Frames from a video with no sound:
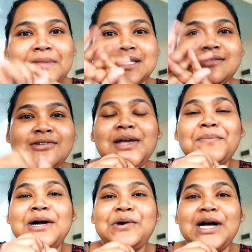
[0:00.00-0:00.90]
These 3
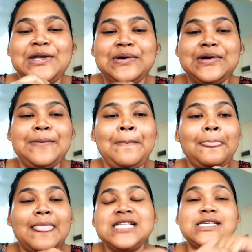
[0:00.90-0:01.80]
mangkok ayun
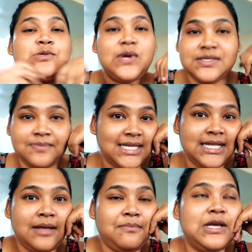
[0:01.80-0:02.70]
just waste my
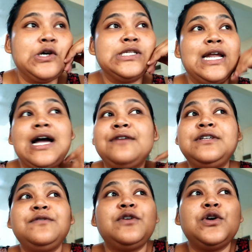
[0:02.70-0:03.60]
time, because like
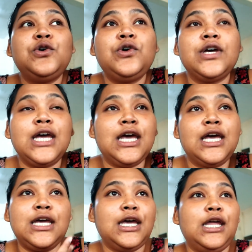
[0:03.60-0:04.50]
after view
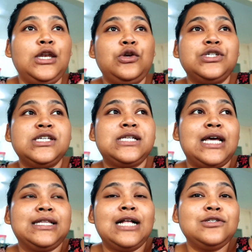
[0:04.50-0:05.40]
and you just
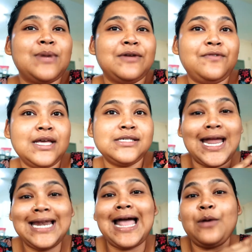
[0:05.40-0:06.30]
like tell to my face,
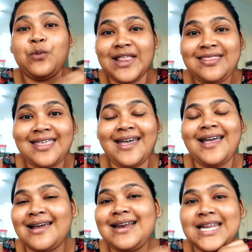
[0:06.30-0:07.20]
I went there
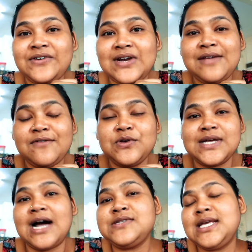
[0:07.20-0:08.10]
and I literally viewed
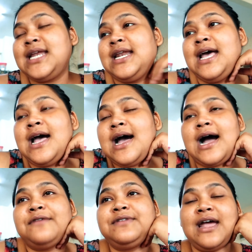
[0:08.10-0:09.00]
the house, and
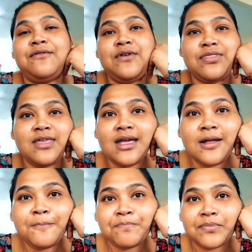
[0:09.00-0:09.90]
after everything,
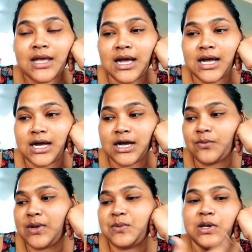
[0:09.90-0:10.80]

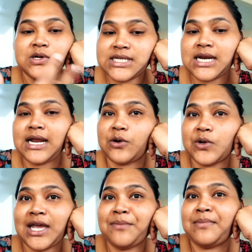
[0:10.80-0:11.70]
when we all said like,
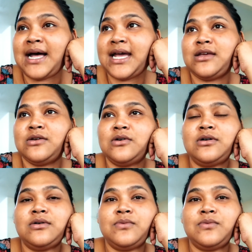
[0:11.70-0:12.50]
okay, bye, you know,